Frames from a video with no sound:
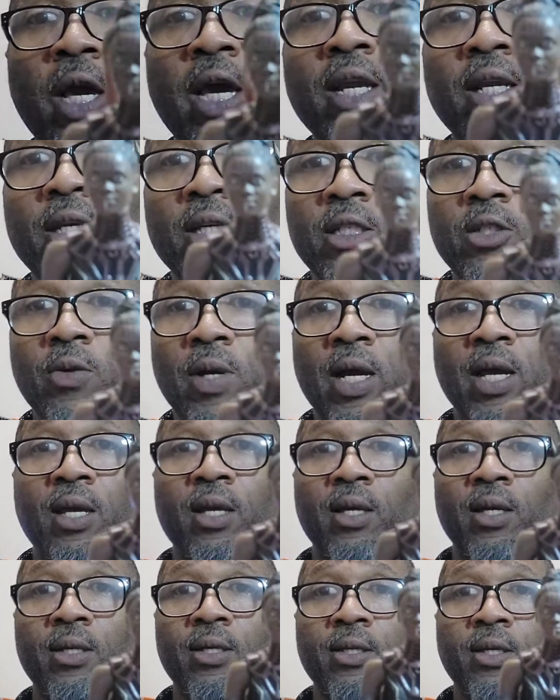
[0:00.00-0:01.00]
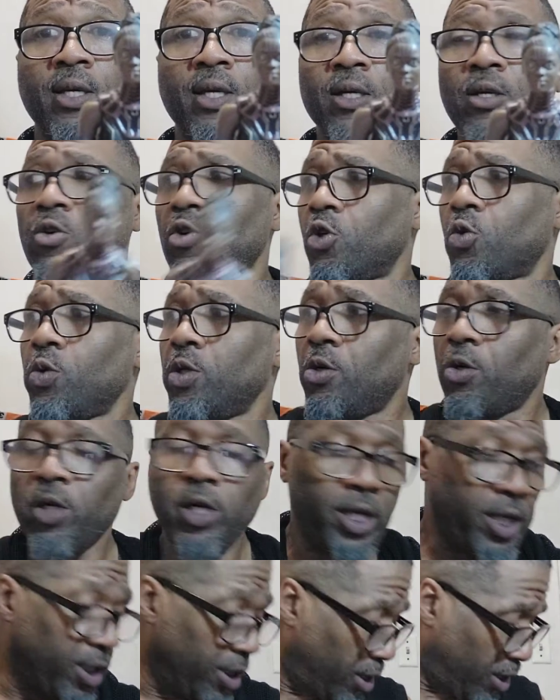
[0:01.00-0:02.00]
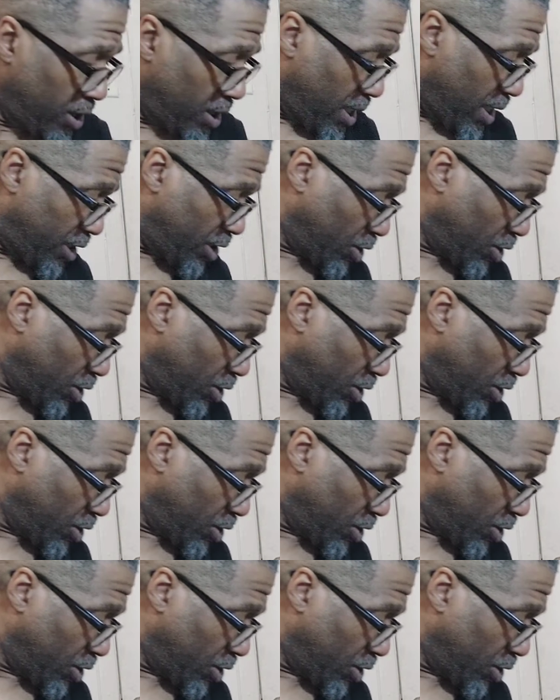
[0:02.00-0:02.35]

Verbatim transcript: that is, right? Yeah, of course we know who that is. That's